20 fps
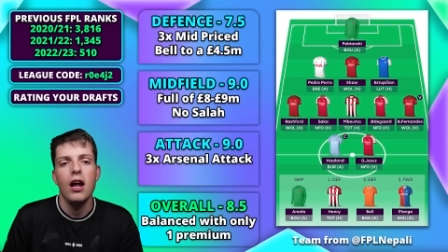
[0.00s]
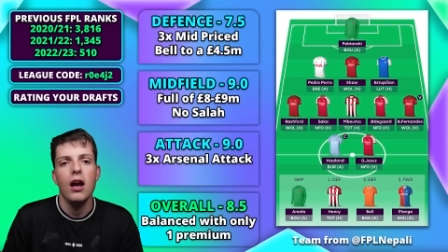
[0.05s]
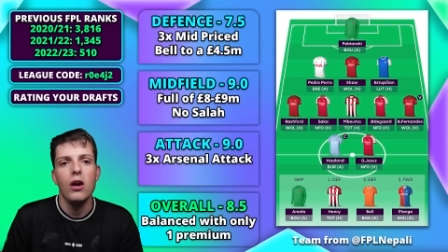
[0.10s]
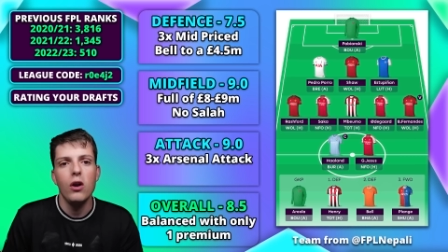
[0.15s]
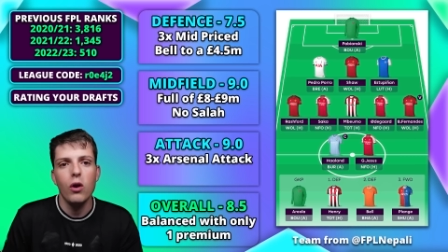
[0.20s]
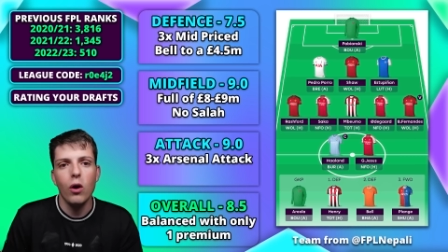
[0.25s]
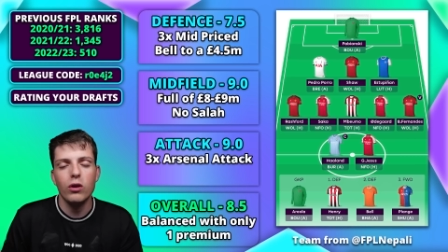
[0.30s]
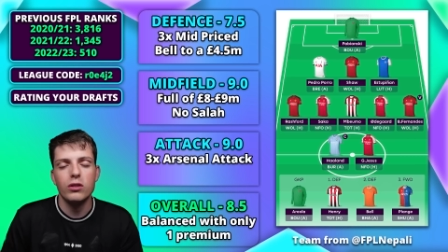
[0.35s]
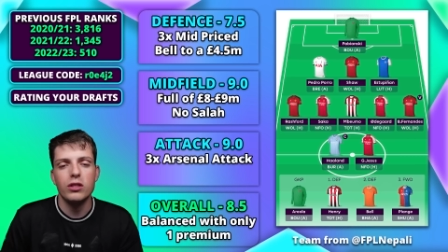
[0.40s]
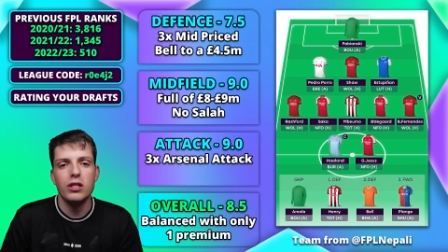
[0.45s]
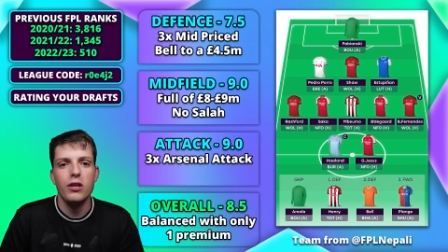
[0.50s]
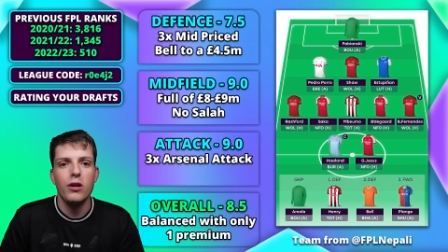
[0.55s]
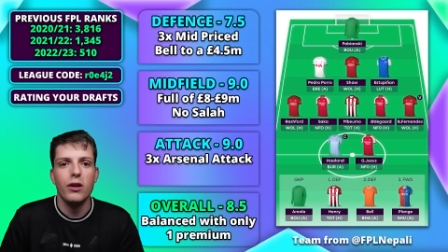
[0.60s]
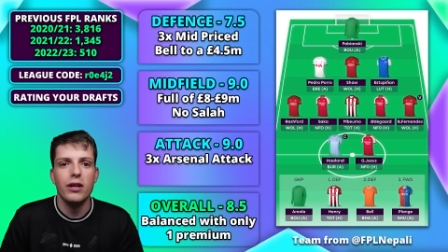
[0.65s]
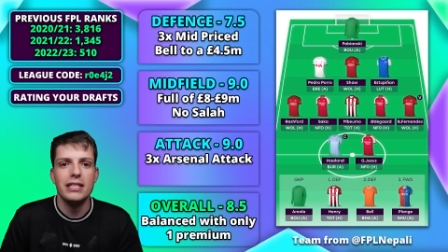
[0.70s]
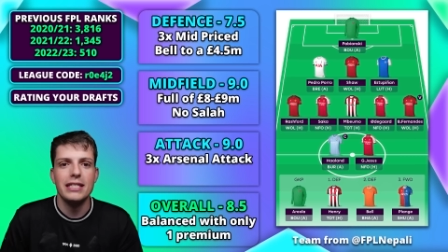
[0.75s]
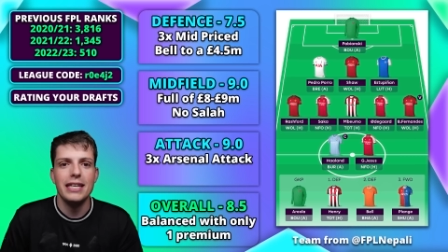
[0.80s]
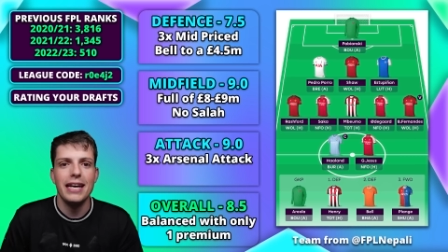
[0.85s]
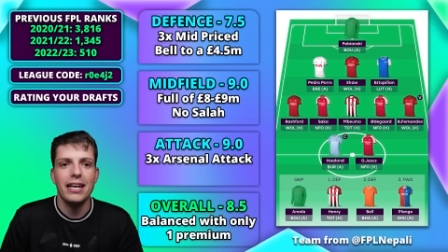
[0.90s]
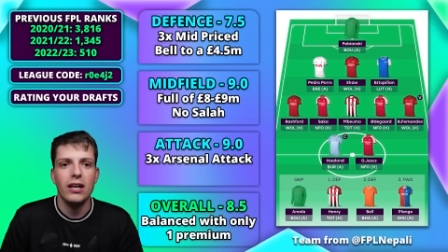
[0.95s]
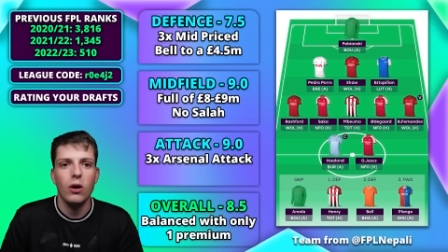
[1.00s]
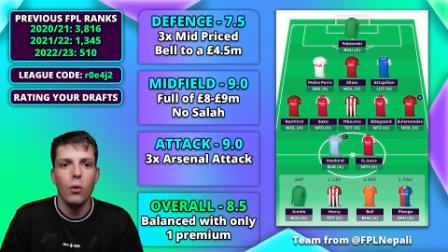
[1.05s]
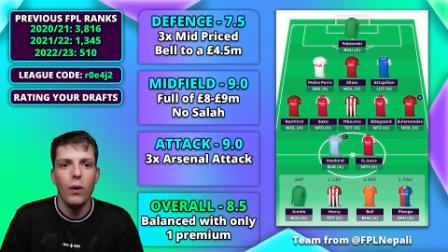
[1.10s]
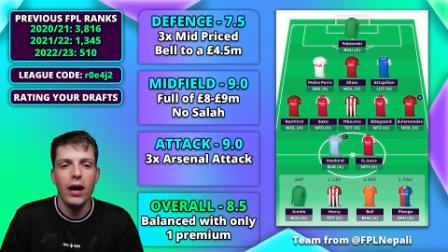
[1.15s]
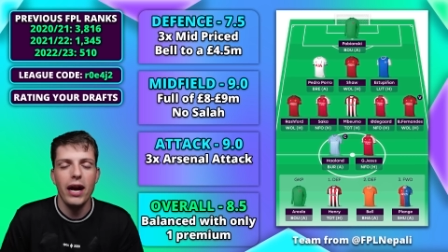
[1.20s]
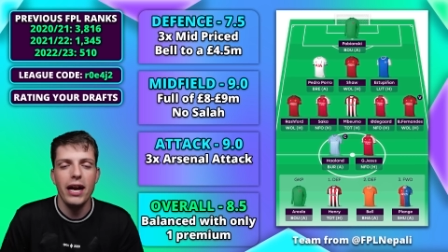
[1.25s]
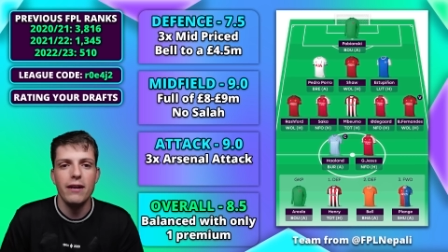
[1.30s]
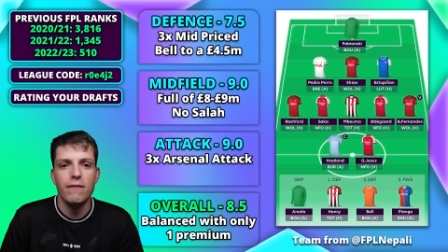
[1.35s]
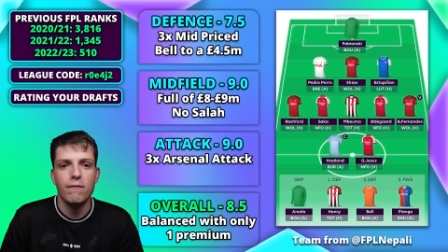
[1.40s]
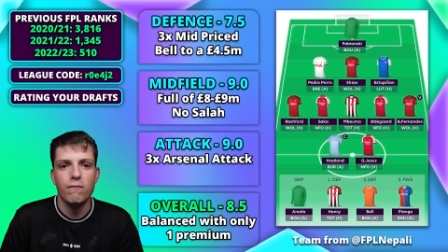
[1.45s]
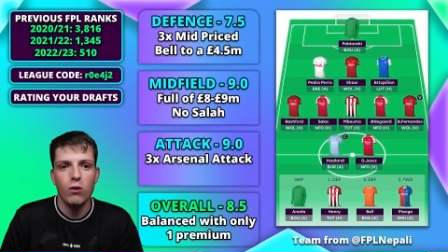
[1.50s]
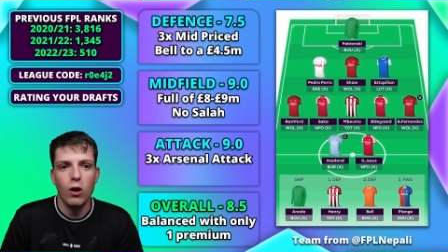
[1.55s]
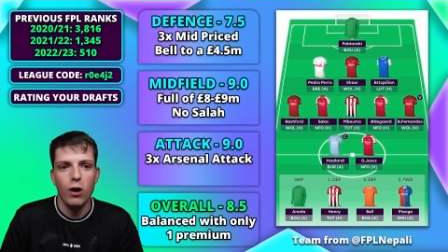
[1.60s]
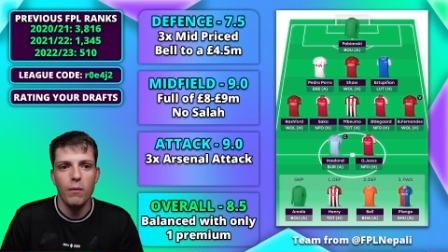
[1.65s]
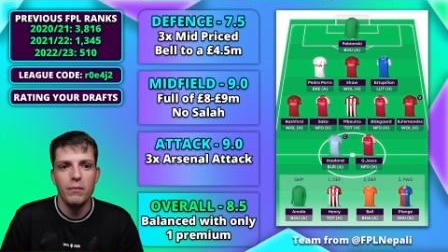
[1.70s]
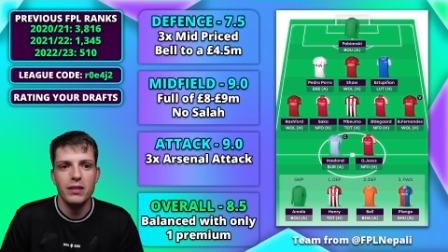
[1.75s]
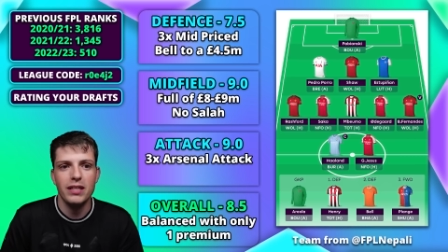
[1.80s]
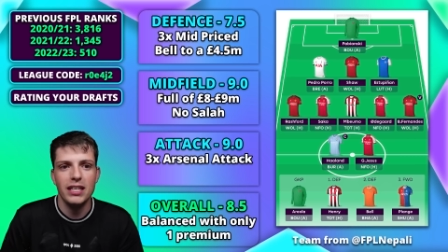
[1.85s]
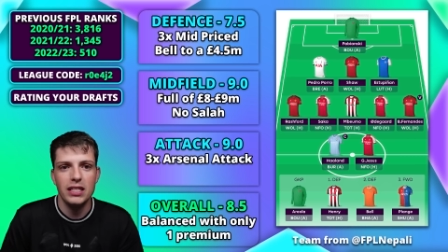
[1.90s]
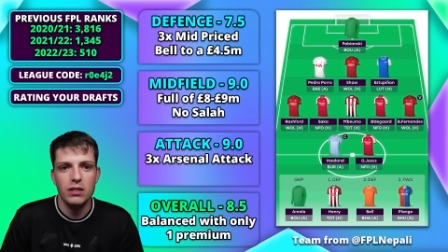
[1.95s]
lots that you can take away
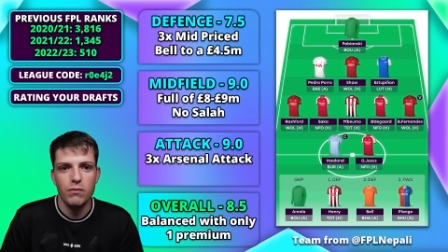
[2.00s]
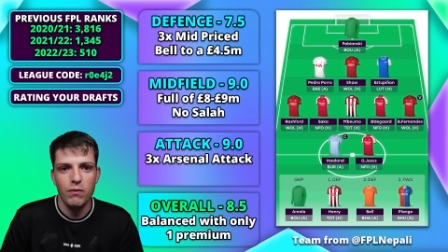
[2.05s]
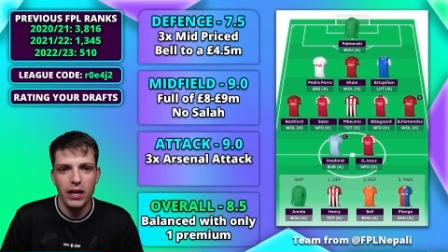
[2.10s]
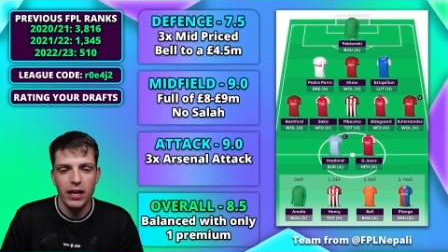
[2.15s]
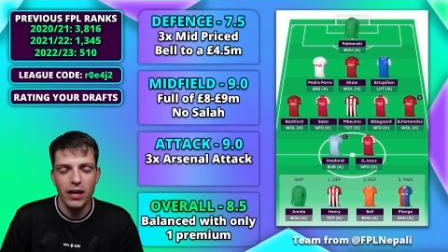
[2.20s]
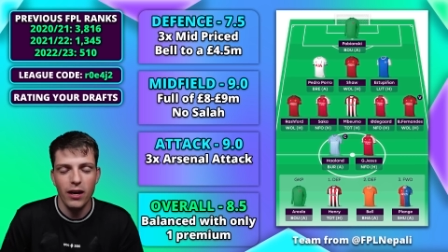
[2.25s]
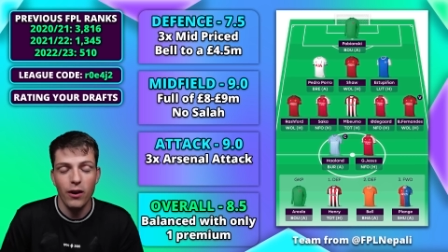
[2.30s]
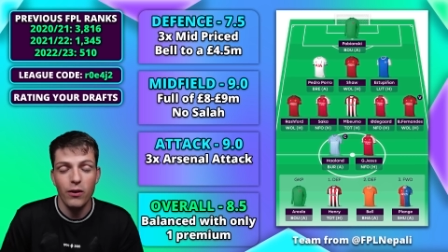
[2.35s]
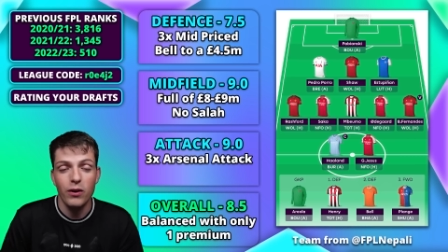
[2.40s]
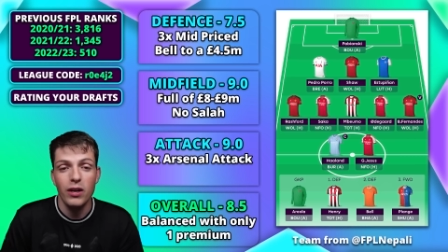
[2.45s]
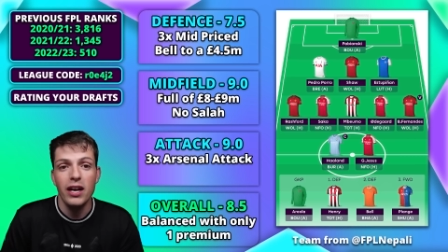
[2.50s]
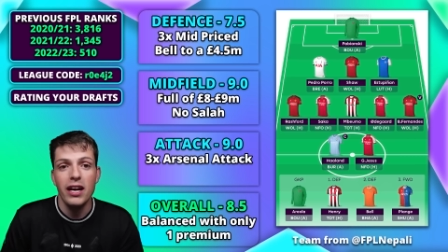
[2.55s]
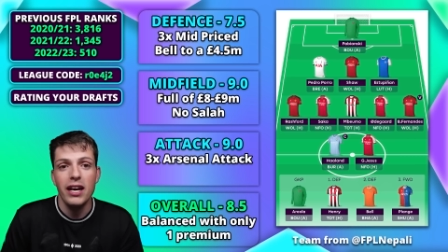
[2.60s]
from this video.